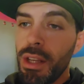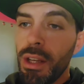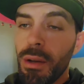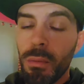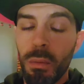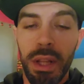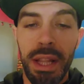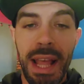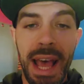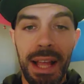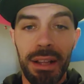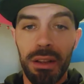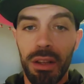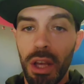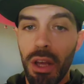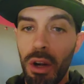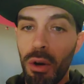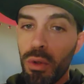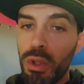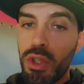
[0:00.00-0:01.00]
When that
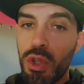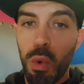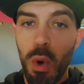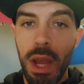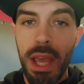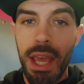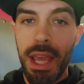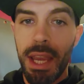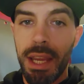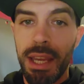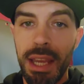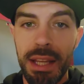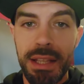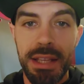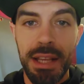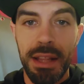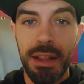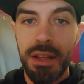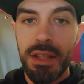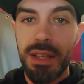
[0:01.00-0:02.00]
little twig gets
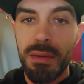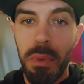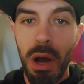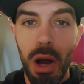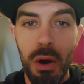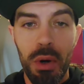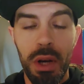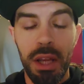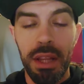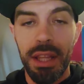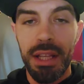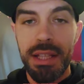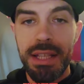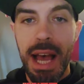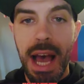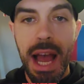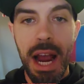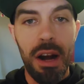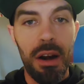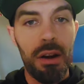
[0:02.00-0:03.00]
in the spoke of the
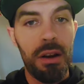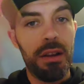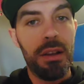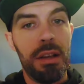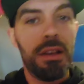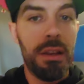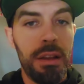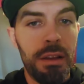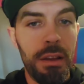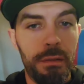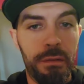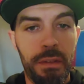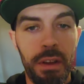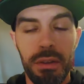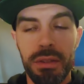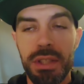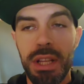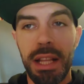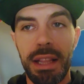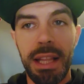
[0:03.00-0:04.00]
tire, it
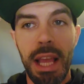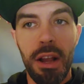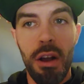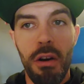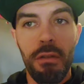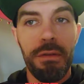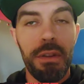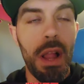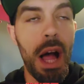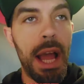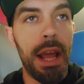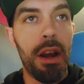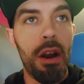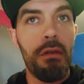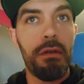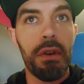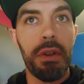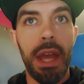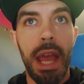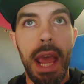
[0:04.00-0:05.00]
feels like they go flying
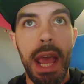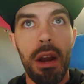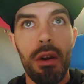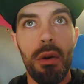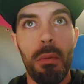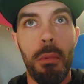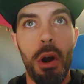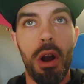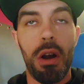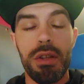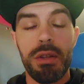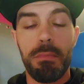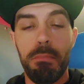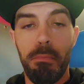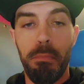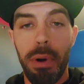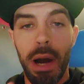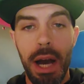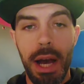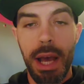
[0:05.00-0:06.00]
over the handlebars.
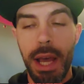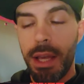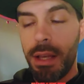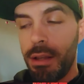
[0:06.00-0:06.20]
But